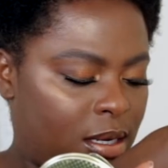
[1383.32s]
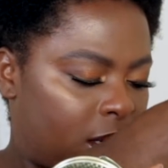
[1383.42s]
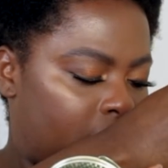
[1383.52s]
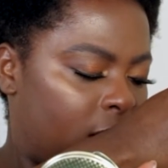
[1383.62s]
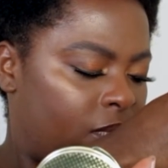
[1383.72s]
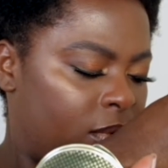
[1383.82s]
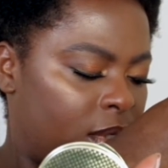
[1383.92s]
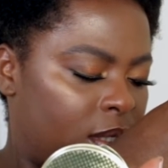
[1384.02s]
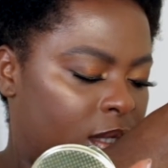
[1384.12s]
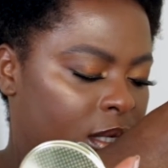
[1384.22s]
I can't even
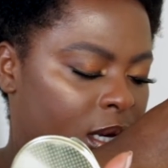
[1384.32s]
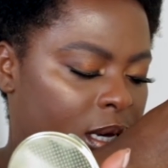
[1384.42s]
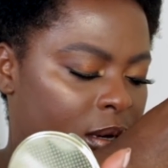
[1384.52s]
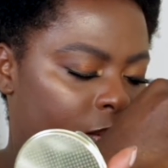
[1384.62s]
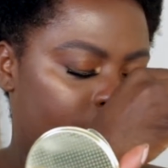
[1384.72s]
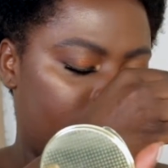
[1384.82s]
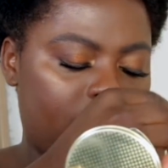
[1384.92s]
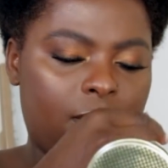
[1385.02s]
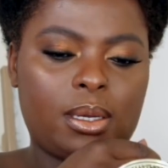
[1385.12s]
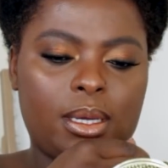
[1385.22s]
see what
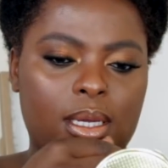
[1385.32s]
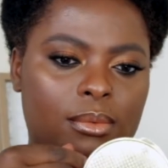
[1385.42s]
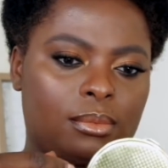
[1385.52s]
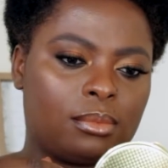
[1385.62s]
I'm doing.